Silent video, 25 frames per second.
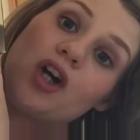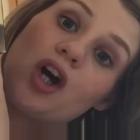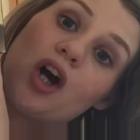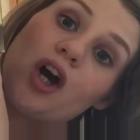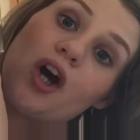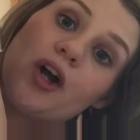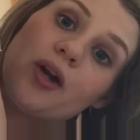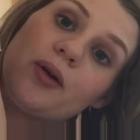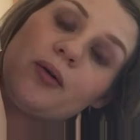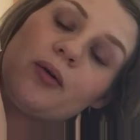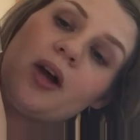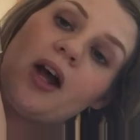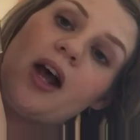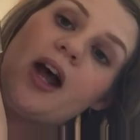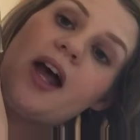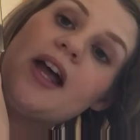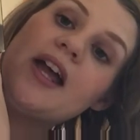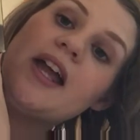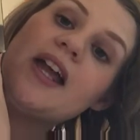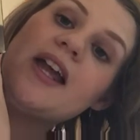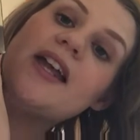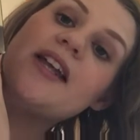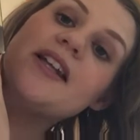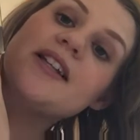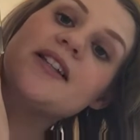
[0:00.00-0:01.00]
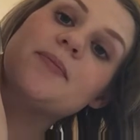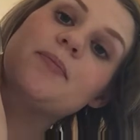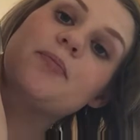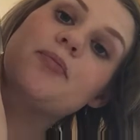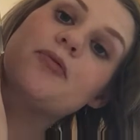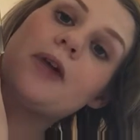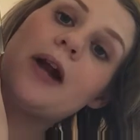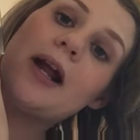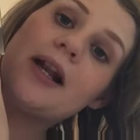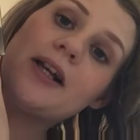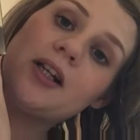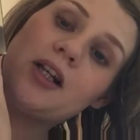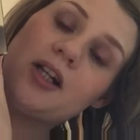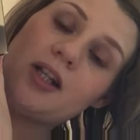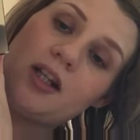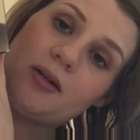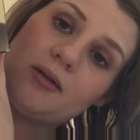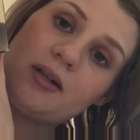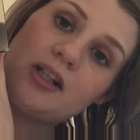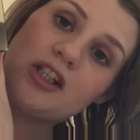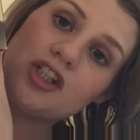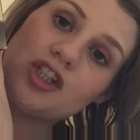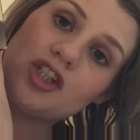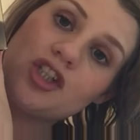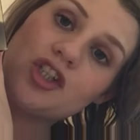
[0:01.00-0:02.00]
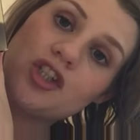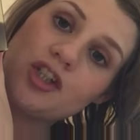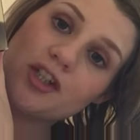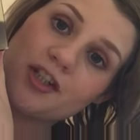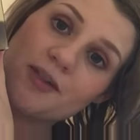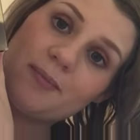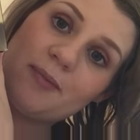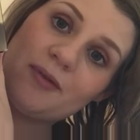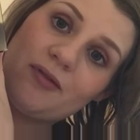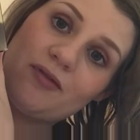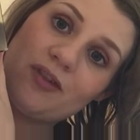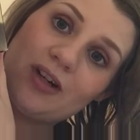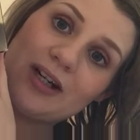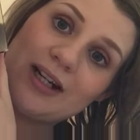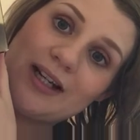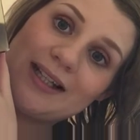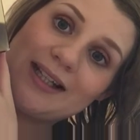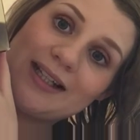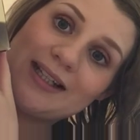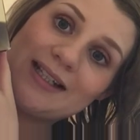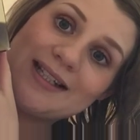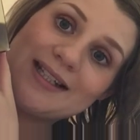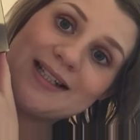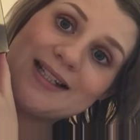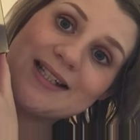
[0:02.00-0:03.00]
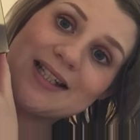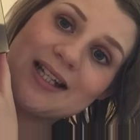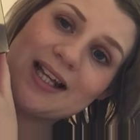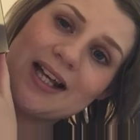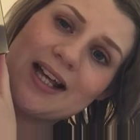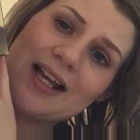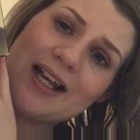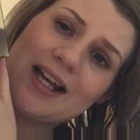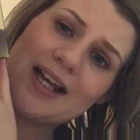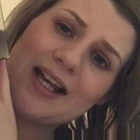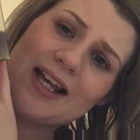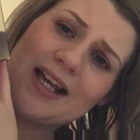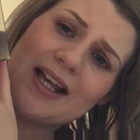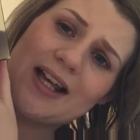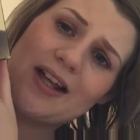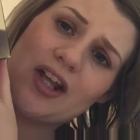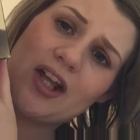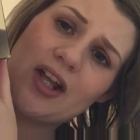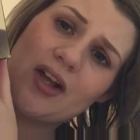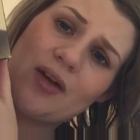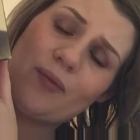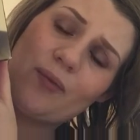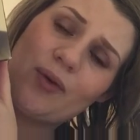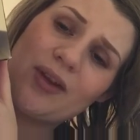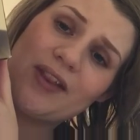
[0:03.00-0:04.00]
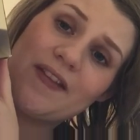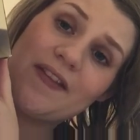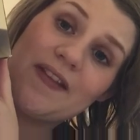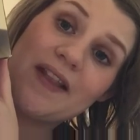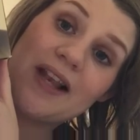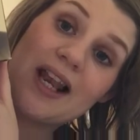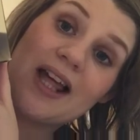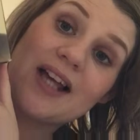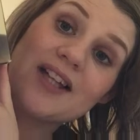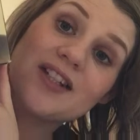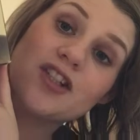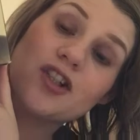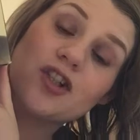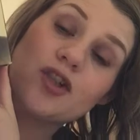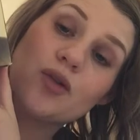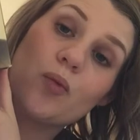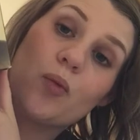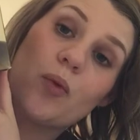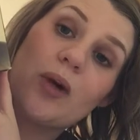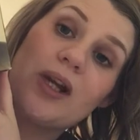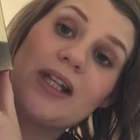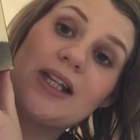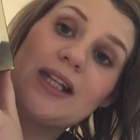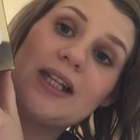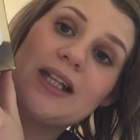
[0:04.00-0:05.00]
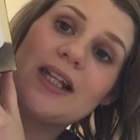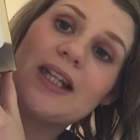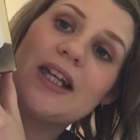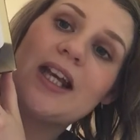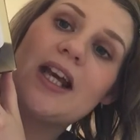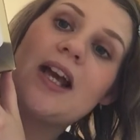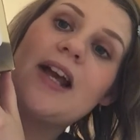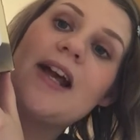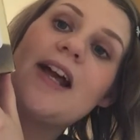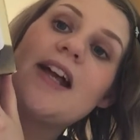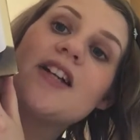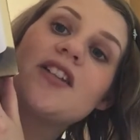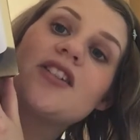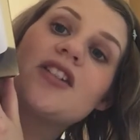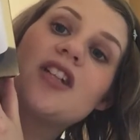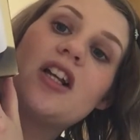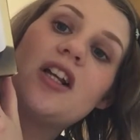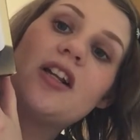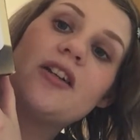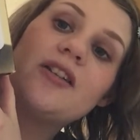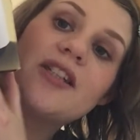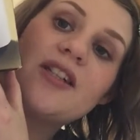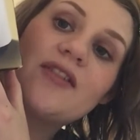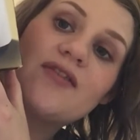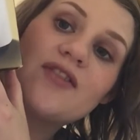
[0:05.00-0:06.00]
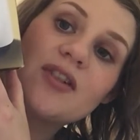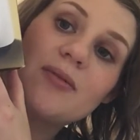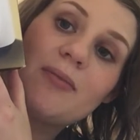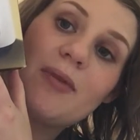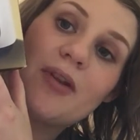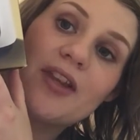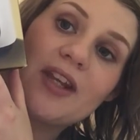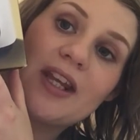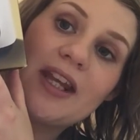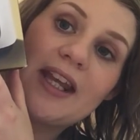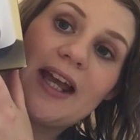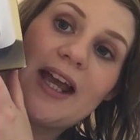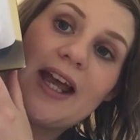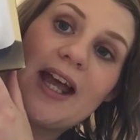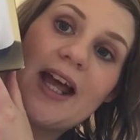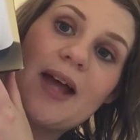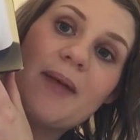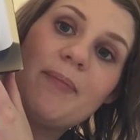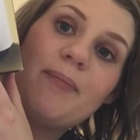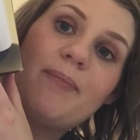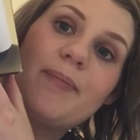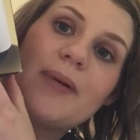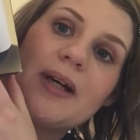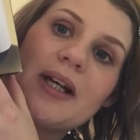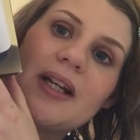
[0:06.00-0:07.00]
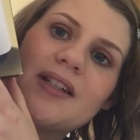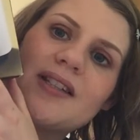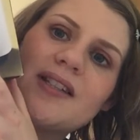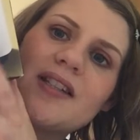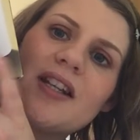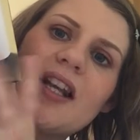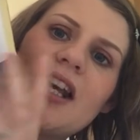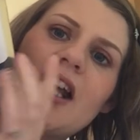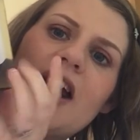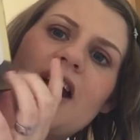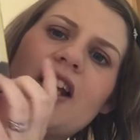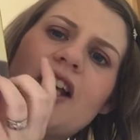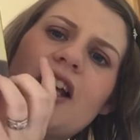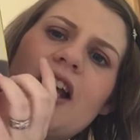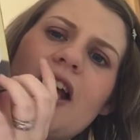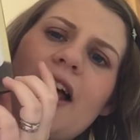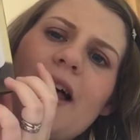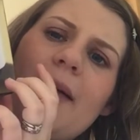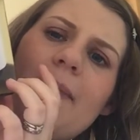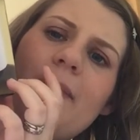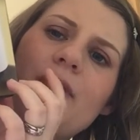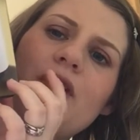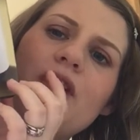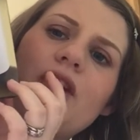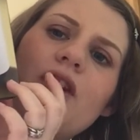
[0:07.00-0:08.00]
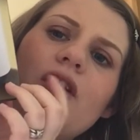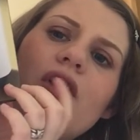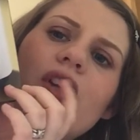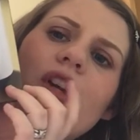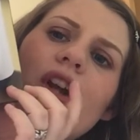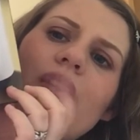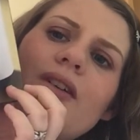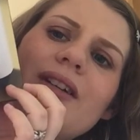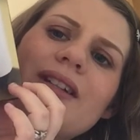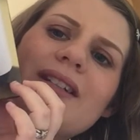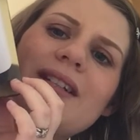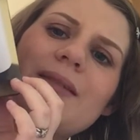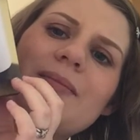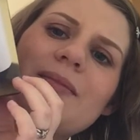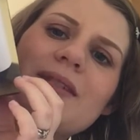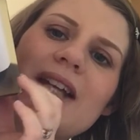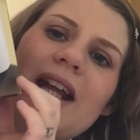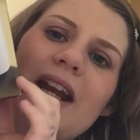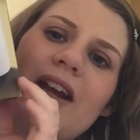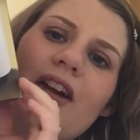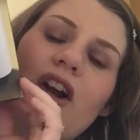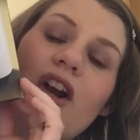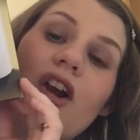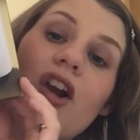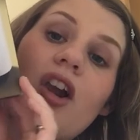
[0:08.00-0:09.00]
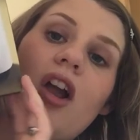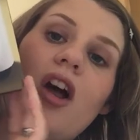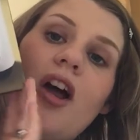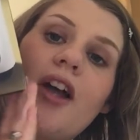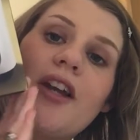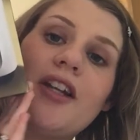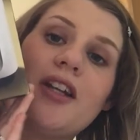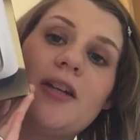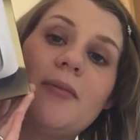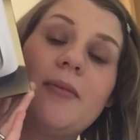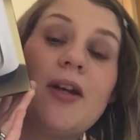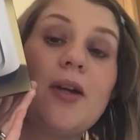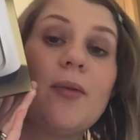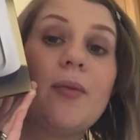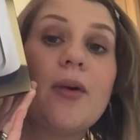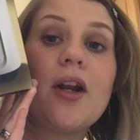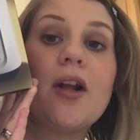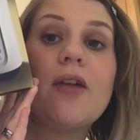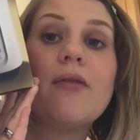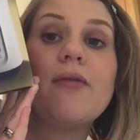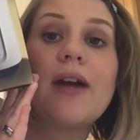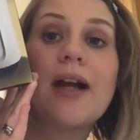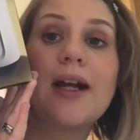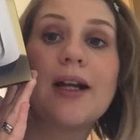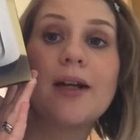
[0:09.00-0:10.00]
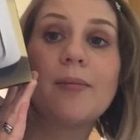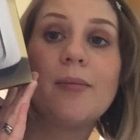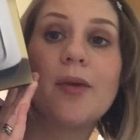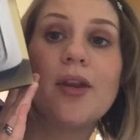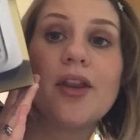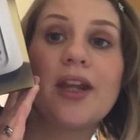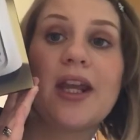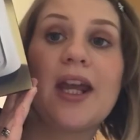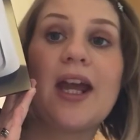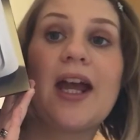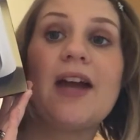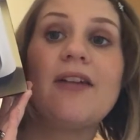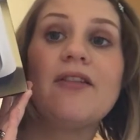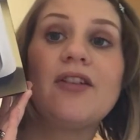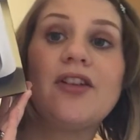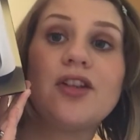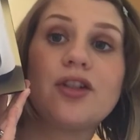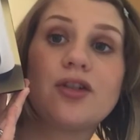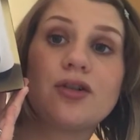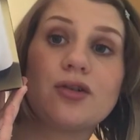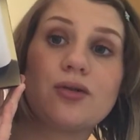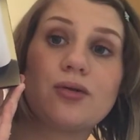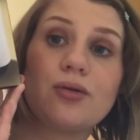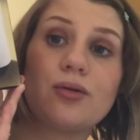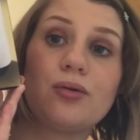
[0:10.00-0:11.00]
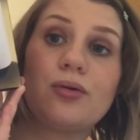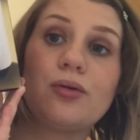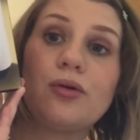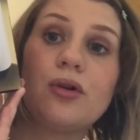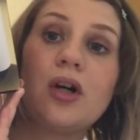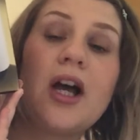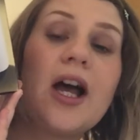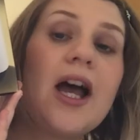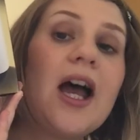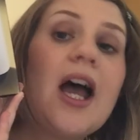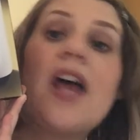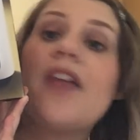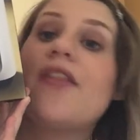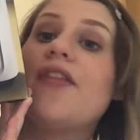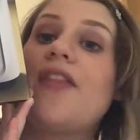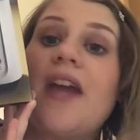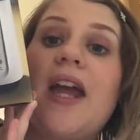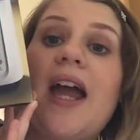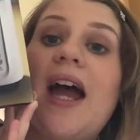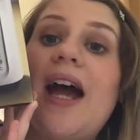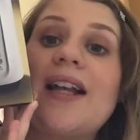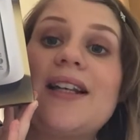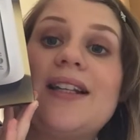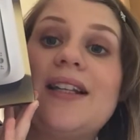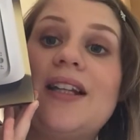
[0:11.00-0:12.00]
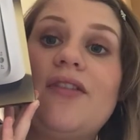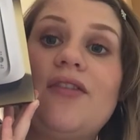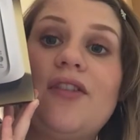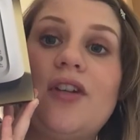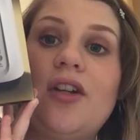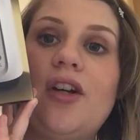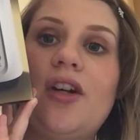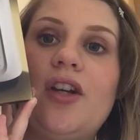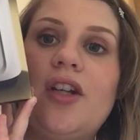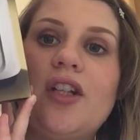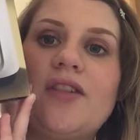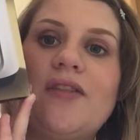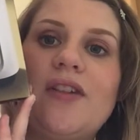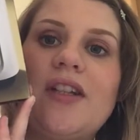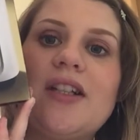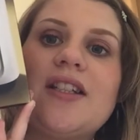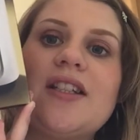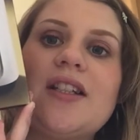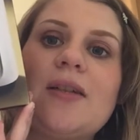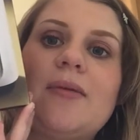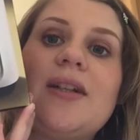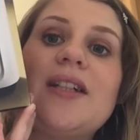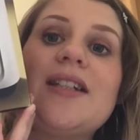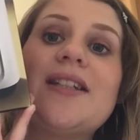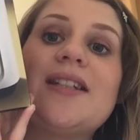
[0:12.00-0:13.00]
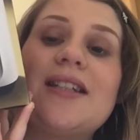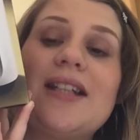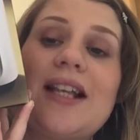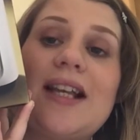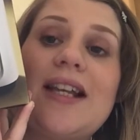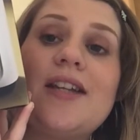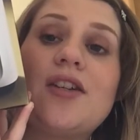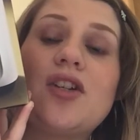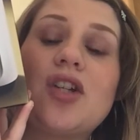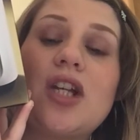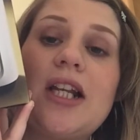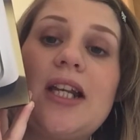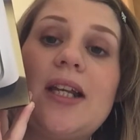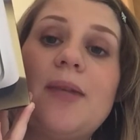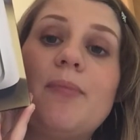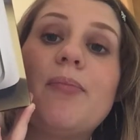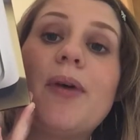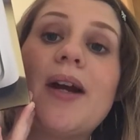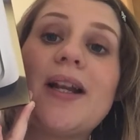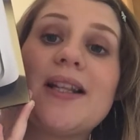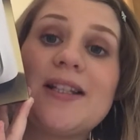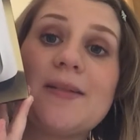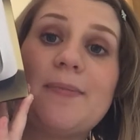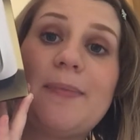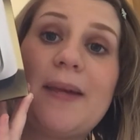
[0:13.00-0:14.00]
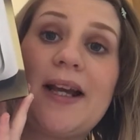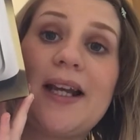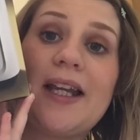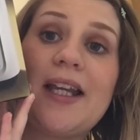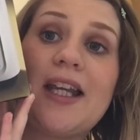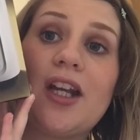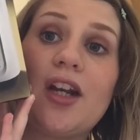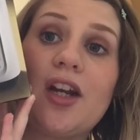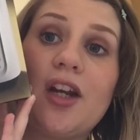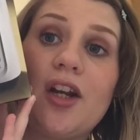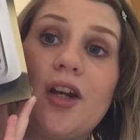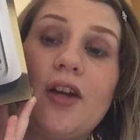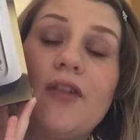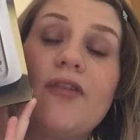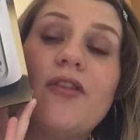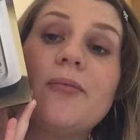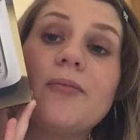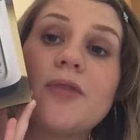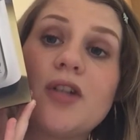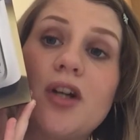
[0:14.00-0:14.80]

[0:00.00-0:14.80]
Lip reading: Go. It's brand new. It's just been released within the last week. Exclusive to Mothercare, but you can only seem to get it online at the minute. When I rang Mothercare in the store, they hadn't even heard of it. So it's literally brand spanking new from